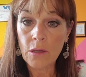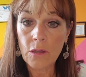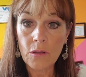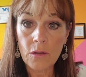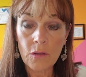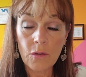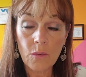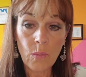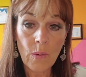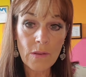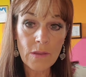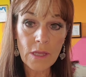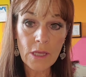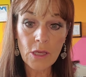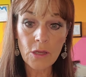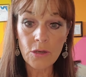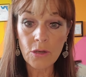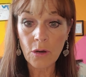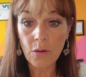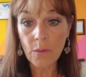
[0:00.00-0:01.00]
The one thing
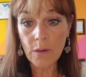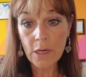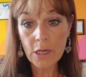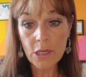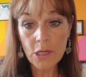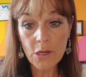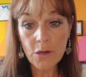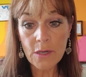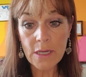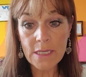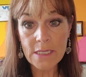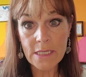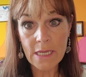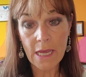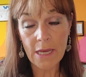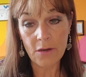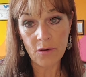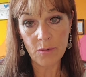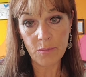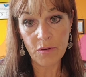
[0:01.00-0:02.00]
you don't want to do is
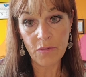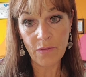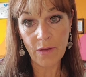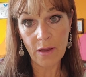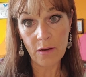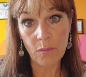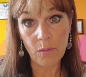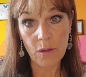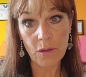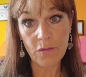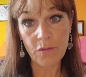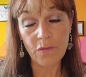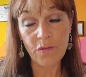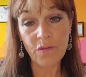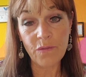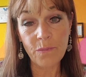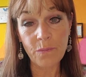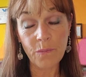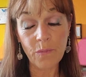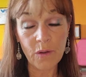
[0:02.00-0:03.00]
take tryptophan
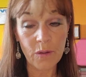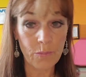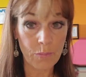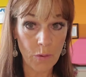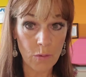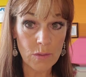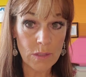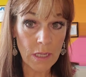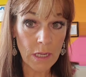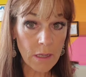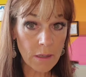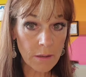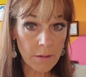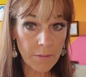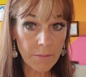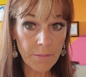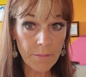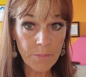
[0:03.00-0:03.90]
with protein,